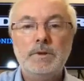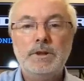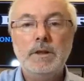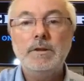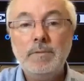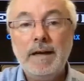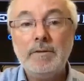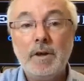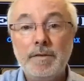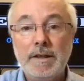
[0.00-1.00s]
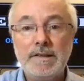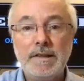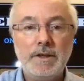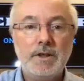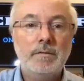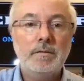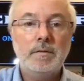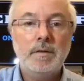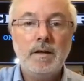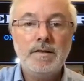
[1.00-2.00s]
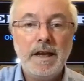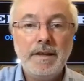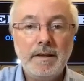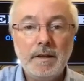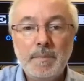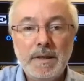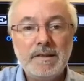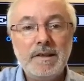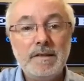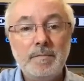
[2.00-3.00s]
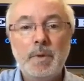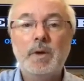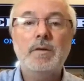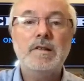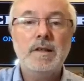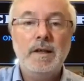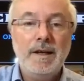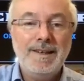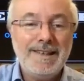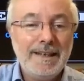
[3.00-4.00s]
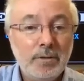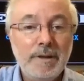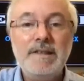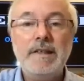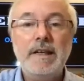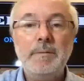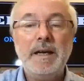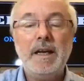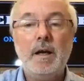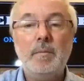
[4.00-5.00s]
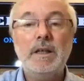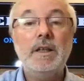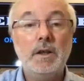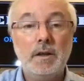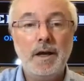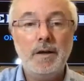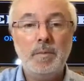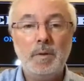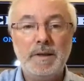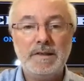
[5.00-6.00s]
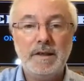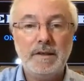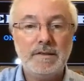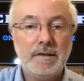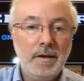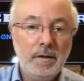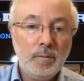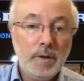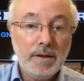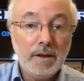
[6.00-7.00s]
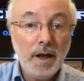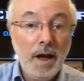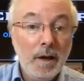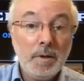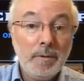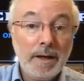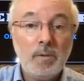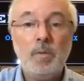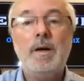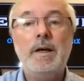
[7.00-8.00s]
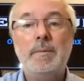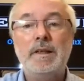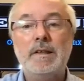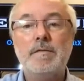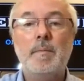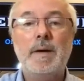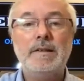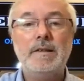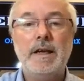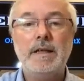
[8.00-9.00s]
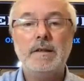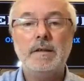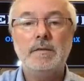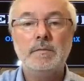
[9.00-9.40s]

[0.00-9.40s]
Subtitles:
So to round off this session, I'll say that the business of books has increasingly become a global business with global requirements for metadata.